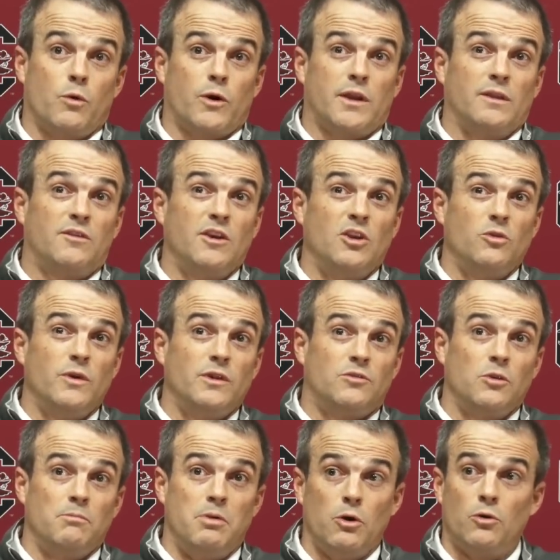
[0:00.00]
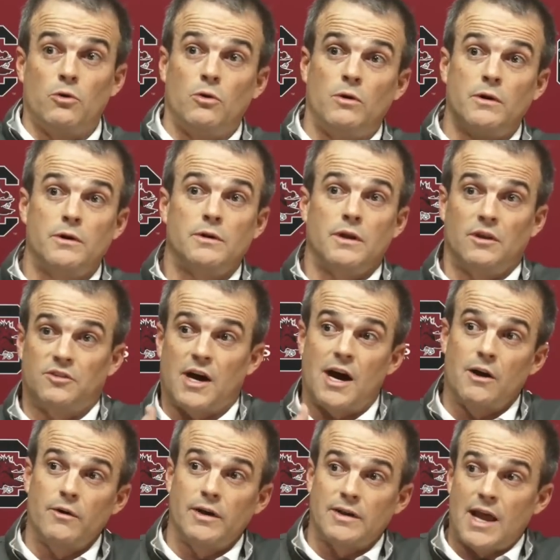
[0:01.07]
we're continuing to build on, is
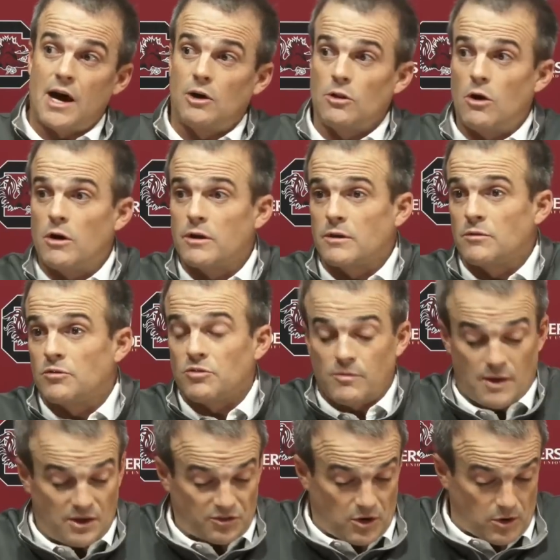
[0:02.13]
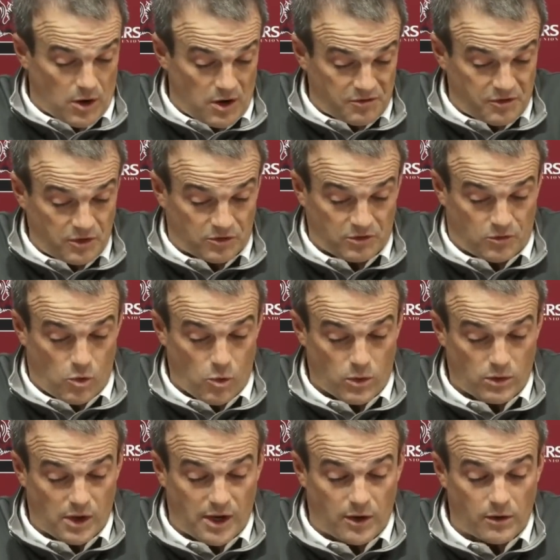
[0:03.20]
hiring Dowell Loggains as our offensive
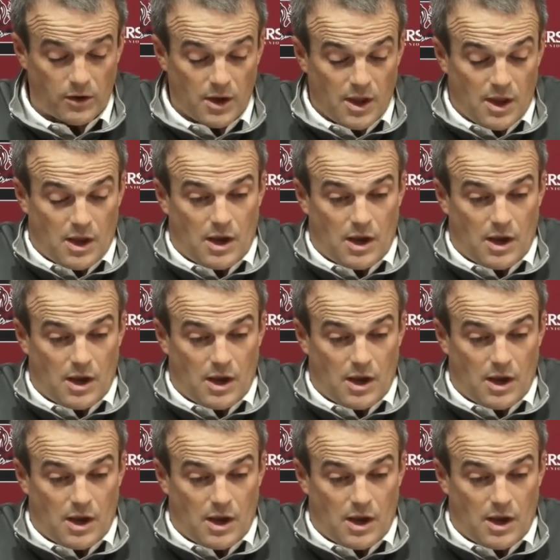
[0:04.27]
coordinator.